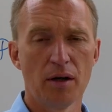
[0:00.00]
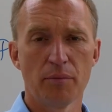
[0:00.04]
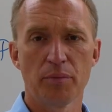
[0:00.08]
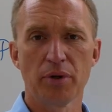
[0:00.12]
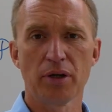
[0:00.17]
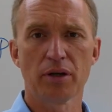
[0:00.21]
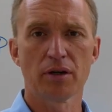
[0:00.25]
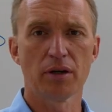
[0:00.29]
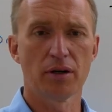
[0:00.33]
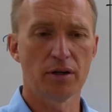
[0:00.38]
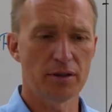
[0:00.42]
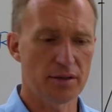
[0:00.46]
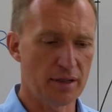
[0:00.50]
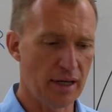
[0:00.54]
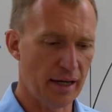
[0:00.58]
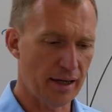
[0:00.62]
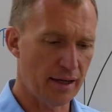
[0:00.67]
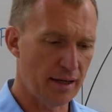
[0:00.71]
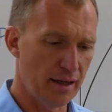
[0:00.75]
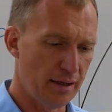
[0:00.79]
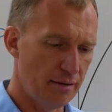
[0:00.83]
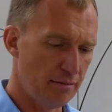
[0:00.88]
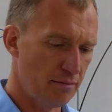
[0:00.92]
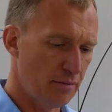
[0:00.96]
because I
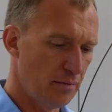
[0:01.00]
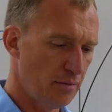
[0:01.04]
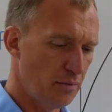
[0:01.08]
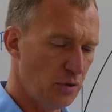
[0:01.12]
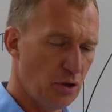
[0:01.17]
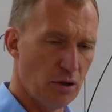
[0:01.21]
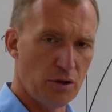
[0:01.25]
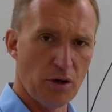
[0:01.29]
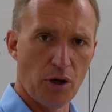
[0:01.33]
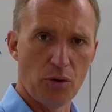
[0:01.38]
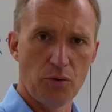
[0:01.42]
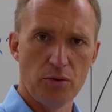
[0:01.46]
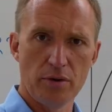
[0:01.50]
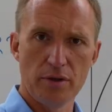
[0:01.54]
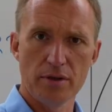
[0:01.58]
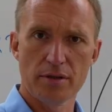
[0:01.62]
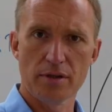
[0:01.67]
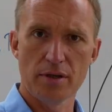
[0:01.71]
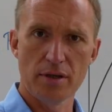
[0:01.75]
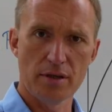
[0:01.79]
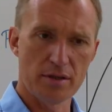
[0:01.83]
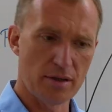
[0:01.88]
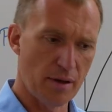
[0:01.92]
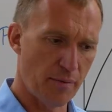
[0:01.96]
can not only
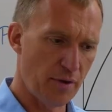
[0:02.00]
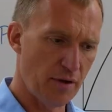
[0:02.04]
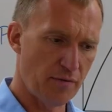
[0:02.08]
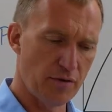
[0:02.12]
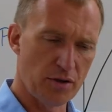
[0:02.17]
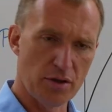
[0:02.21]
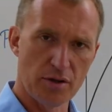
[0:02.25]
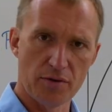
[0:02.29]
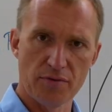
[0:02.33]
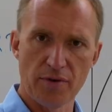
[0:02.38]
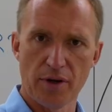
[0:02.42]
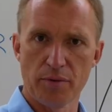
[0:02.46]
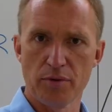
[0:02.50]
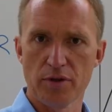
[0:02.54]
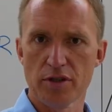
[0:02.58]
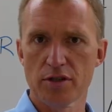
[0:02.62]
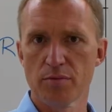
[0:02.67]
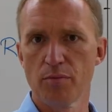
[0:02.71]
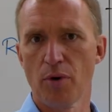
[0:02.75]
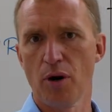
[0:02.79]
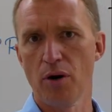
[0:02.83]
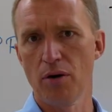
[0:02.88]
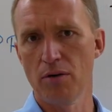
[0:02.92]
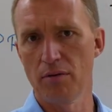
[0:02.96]
see something which is very
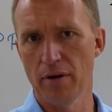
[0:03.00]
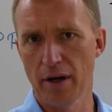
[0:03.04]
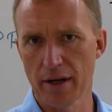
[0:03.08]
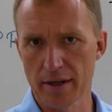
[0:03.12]
small,